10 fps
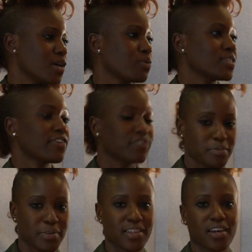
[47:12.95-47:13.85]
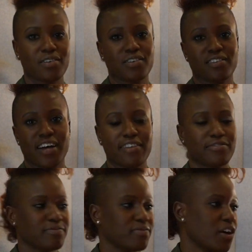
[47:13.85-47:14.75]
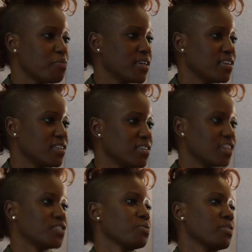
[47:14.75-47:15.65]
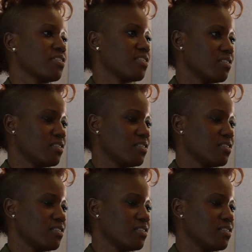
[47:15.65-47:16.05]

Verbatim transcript: will definitely be there, and I'll have I'll be in touch with